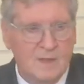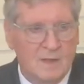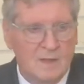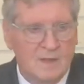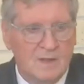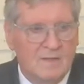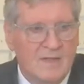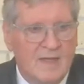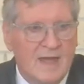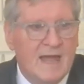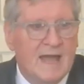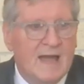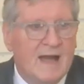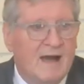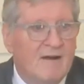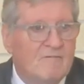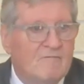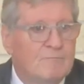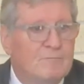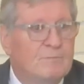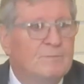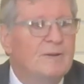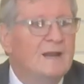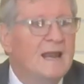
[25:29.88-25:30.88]
They
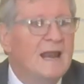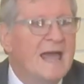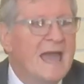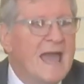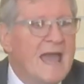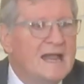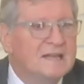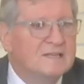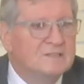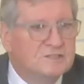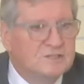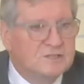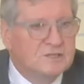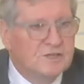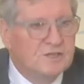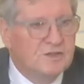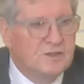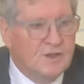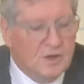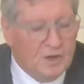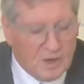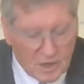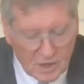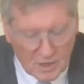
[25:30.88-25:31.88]
have pledged
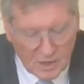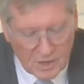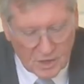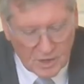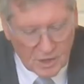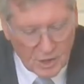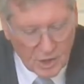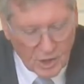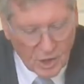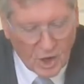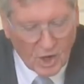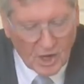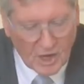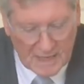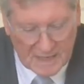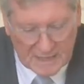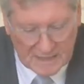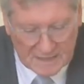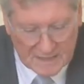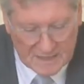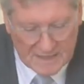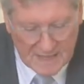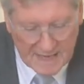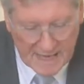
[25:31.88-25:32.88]
their
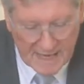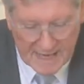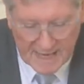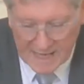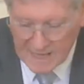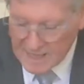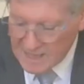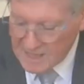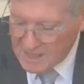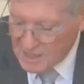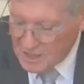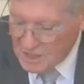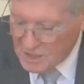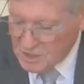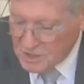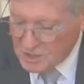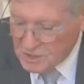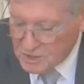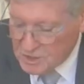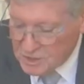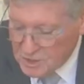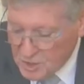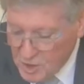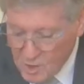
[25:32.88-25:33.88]
loyalty
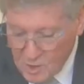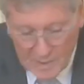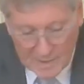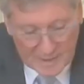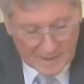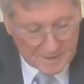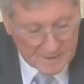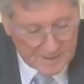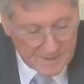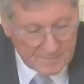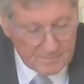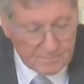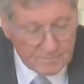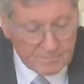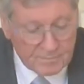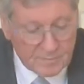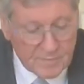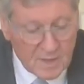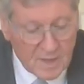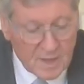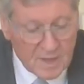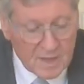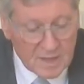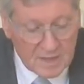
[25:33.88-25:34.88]
to it.
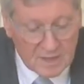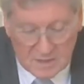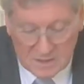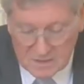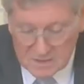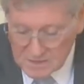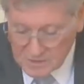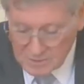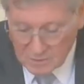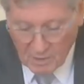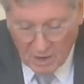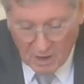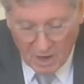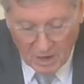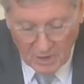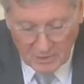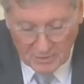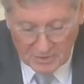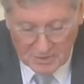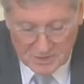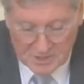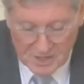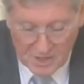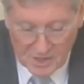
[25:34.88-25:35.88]
So how
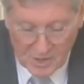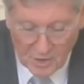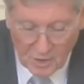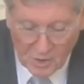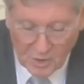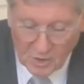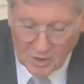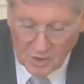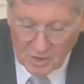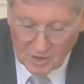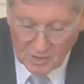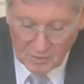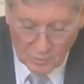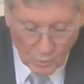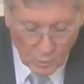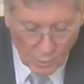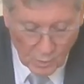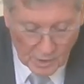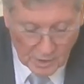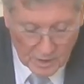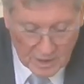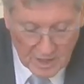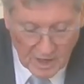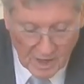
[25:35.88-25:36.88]
does it all
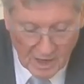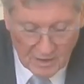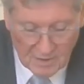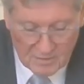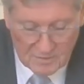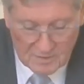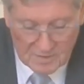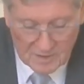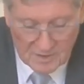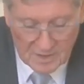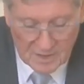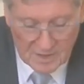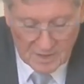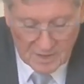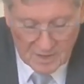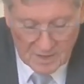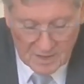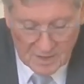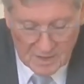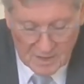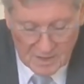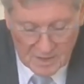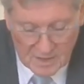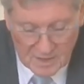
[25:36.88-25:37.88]
work out
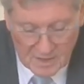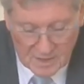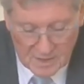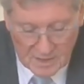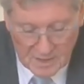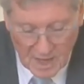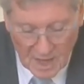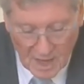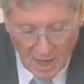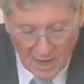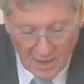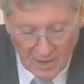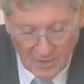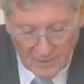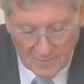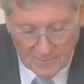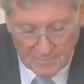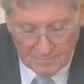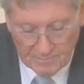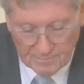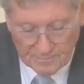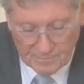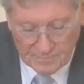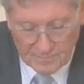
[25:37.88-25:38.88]
now?
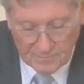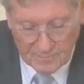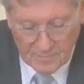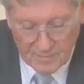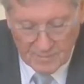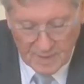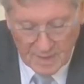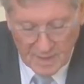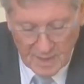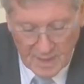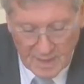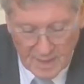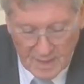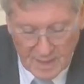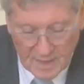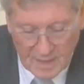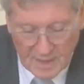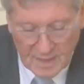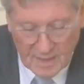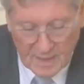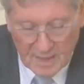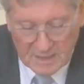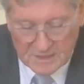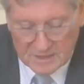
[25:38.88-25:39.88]

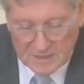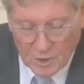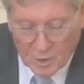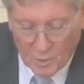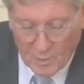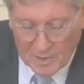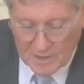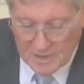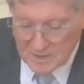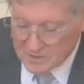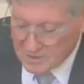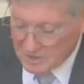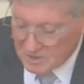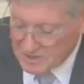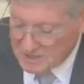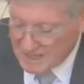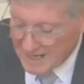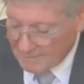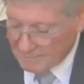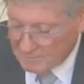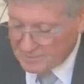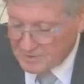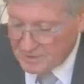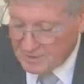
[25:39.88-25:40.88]
Let's go into
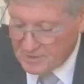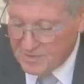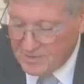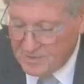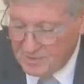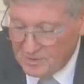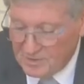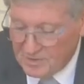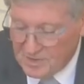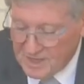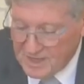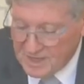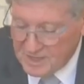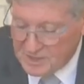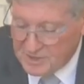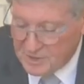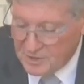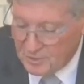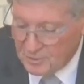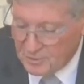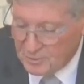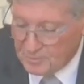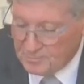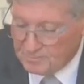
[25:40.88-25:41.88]
chapter
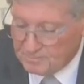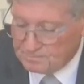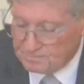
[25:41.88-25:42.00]
32.